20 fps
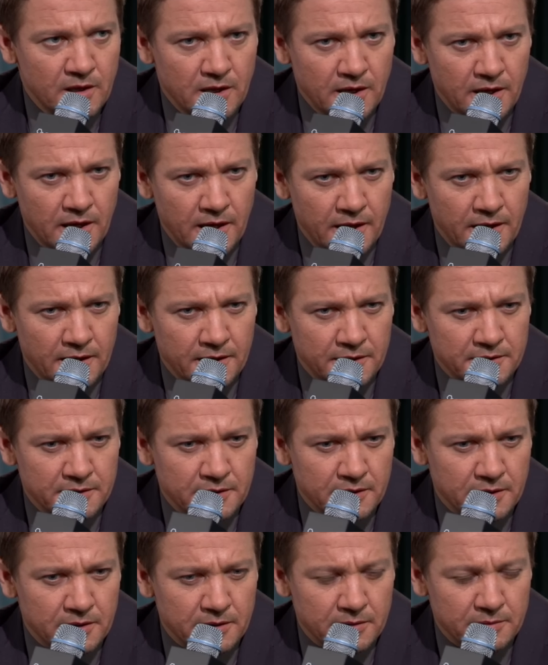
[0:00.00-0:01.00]
and
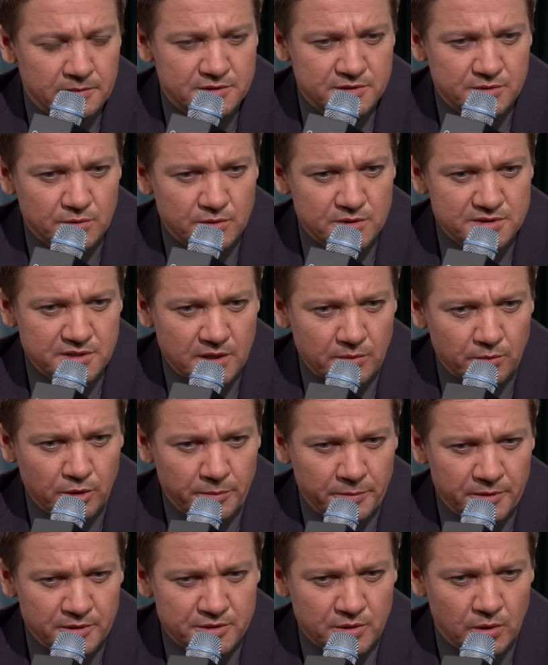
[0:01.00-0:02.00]
uh, stories not really
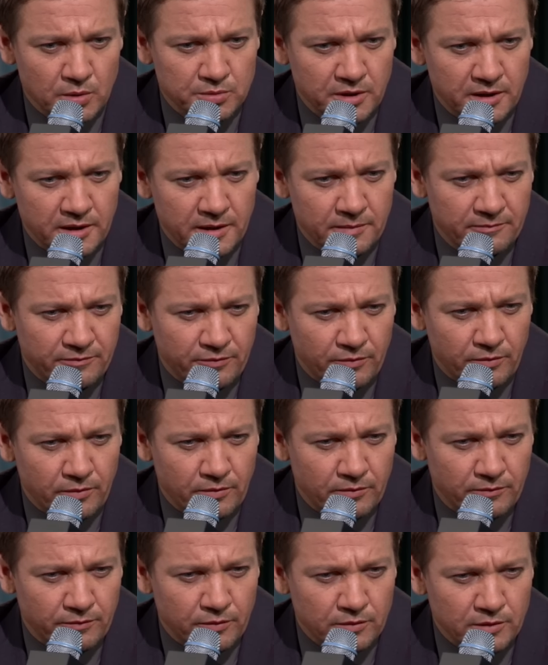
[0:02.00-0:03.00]
been told on him for
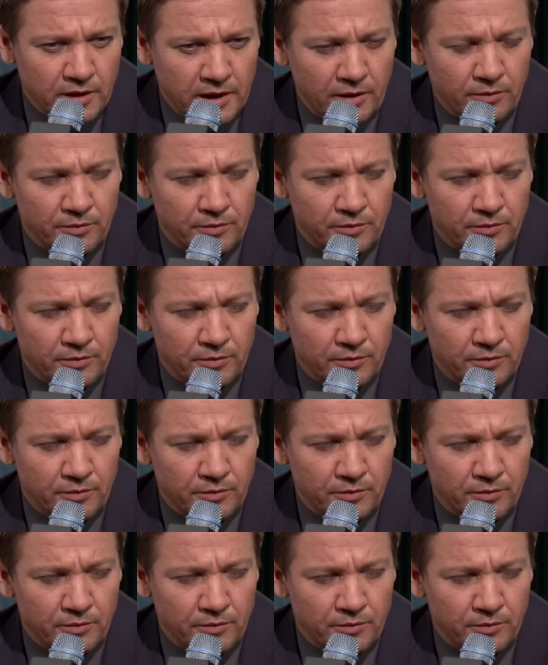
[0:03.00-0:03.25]
for a lot